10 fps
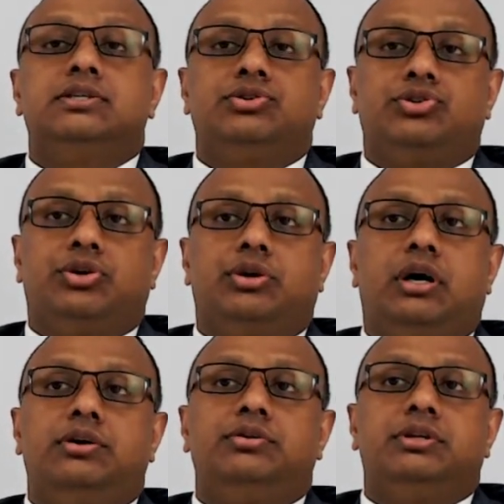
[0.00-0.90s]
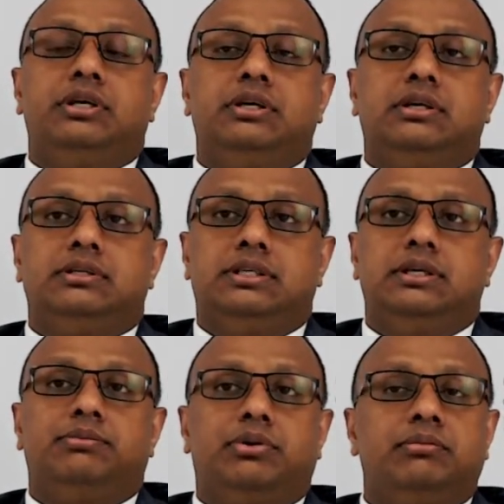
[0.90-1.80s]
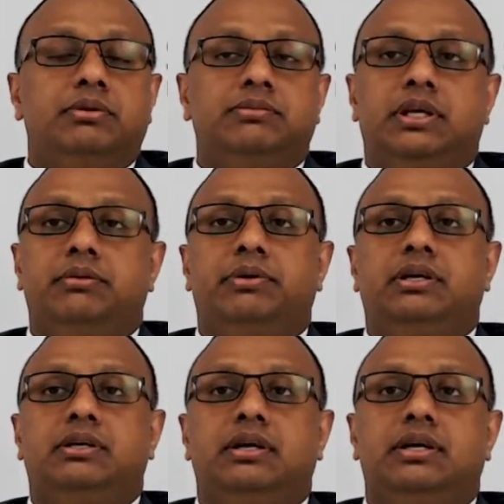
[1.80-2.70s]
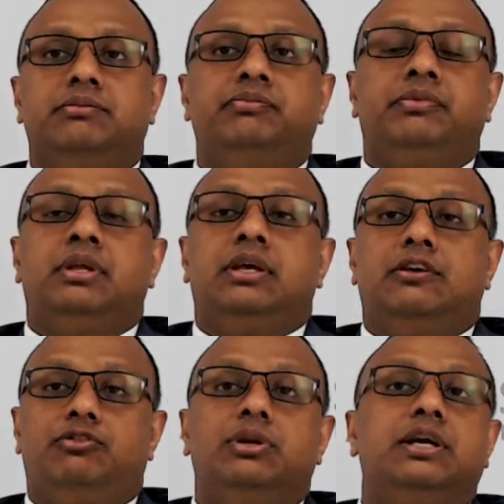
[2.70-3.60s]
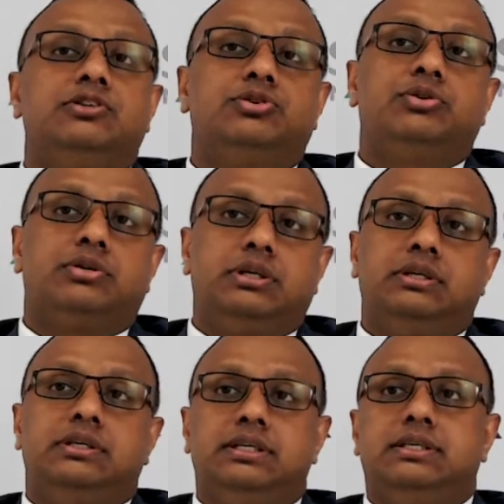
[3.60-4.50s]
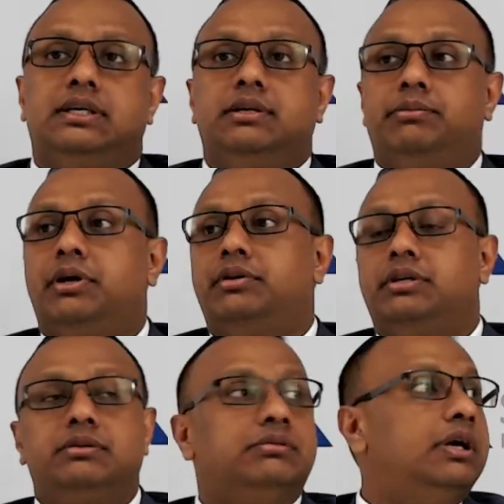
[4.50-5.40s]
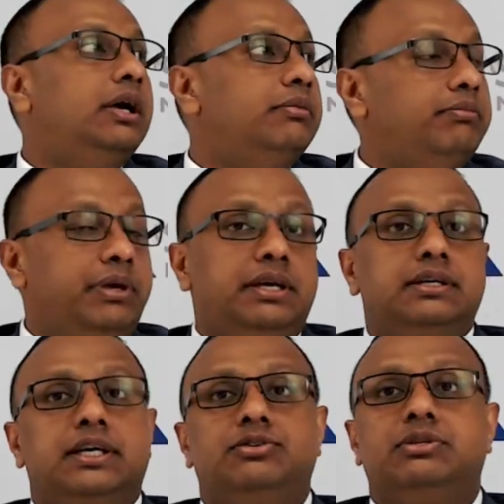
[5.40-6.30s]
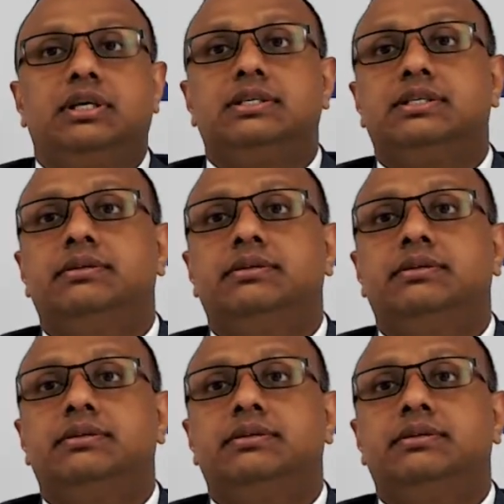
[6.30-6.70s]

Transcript: So I don't think I see a problem there. But if you like to talk in detail about it, be in touch with us.